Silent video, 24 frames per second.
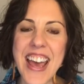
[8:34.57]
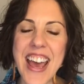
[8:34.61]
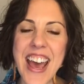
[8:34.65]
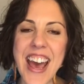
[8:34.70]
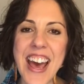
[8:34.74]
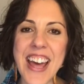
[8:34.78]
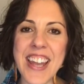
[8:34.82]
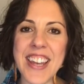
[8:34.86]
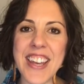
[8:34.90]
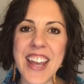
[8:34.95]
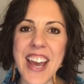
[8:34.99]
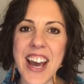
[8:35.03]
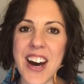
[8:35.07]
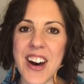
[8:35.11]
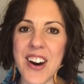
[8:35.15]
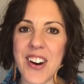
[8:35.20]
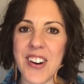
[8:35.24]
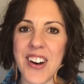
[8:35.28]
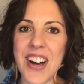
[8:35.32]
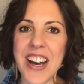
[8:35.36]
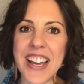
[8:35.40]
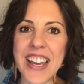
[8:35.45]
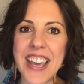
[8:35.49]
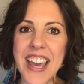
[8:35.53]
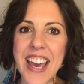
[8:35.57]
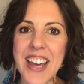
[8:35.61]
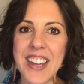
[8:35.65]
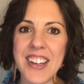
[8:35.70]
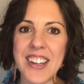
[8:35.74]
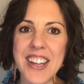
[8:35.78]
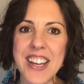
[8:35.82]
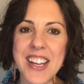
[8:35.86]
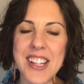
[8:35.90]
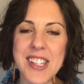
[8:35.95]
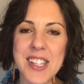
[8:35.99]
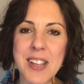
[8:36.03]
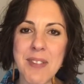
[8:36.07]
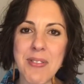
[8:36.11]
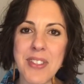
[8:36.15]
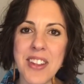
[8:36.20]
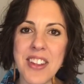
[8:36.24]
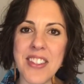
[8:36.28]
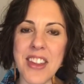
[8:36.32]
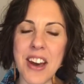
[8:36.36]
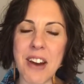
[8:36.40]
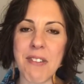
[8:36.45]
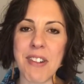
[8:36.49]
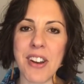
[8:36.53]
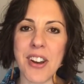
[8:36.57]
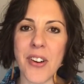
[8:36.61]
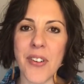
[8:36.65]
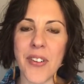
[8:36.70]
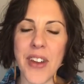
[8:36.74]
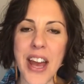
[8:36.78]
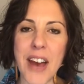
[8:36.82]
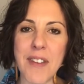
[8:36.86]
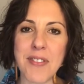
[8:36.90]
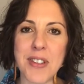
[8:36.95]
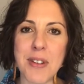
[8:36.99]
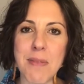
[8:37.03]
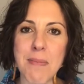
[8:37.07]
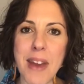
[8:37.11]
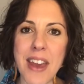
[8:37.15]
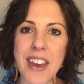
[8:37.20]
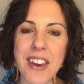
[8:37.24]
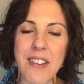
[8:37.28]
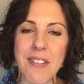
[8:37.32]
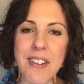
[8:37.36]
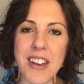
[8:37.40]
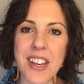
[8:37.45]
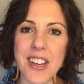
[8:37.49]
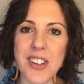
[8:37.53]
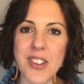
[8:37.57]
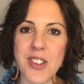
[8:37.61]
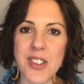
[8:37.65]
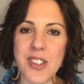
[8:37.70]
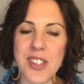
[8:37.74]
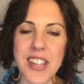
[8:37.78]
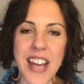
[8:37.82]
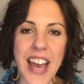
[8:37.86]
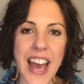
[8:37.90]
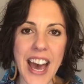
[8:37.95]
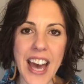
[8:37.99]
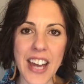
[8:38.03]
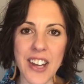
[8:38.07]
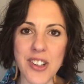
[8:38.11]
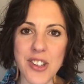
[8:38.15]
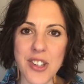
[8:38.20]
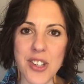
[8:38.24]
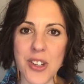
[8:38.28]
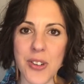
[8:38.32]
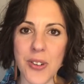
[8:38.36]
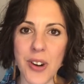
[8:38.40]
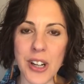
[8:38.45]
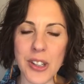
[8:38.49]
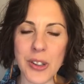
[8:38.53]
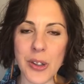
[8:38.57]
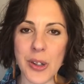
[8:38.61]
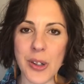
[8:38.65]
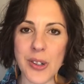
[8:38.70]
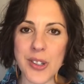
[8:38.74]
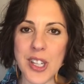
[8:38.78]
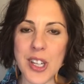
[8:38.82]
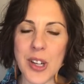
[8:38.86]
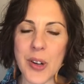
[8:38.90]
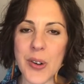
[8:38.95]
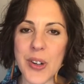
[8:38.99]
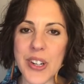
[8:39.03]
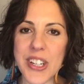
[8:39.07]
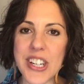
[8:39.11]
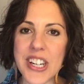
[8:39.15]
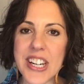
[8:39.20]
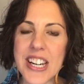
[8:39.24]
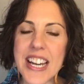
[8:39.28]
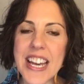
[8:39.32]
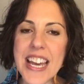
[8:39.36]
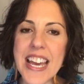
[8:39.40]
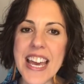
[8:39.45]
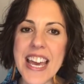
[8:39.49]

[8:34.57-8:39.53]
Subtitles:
And now, again, it's something that we don't have to make. We can just add it to our loyalty order.